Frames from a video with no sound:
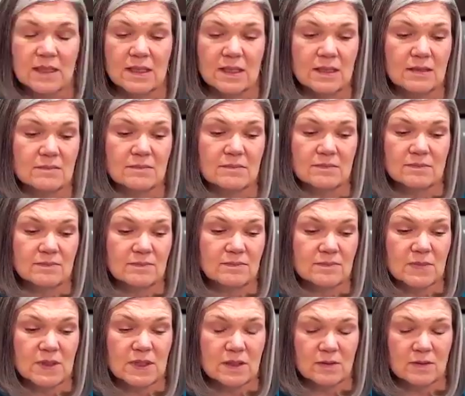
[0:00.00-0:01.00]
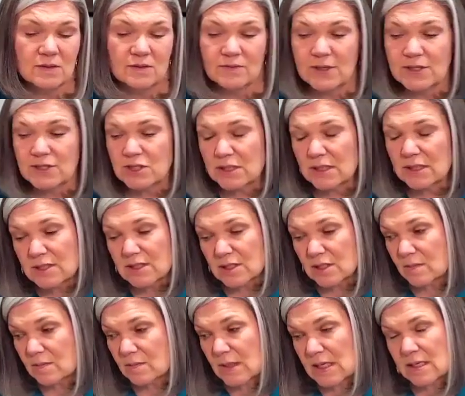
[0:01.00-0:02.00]
it eventually
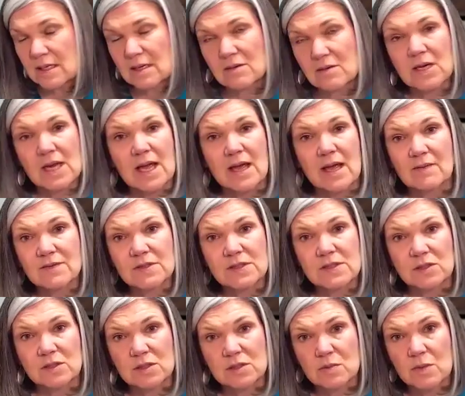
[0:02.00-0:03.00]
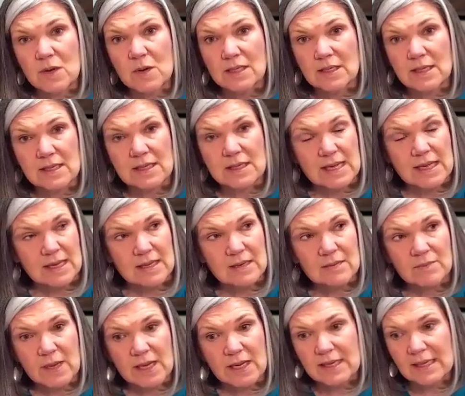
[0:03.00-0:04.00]
took me a year and a half to learn to walk
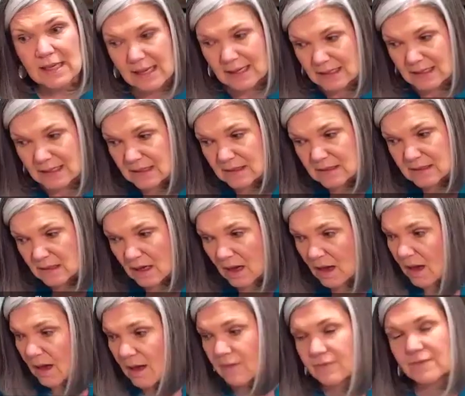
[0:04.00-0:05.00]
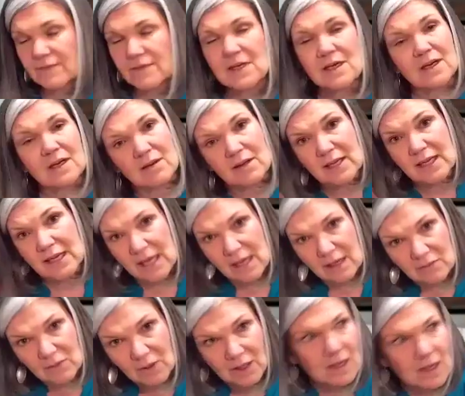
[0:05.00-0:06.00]
again. My gait is off. I
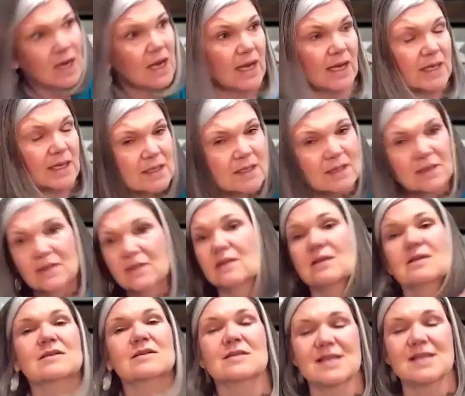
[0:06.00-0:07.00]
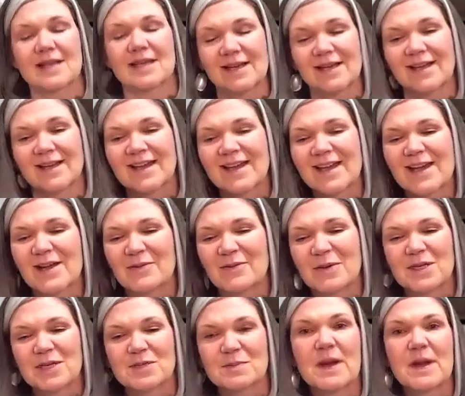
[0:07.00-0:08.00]
can't wear high heels,
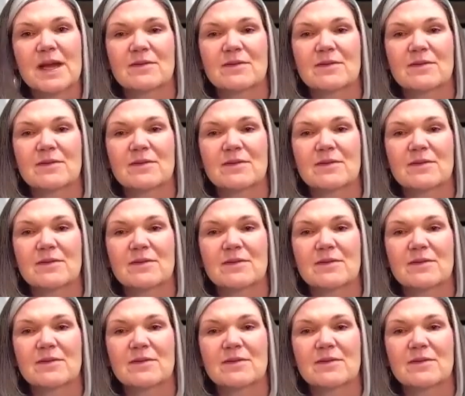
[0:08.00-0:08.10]
which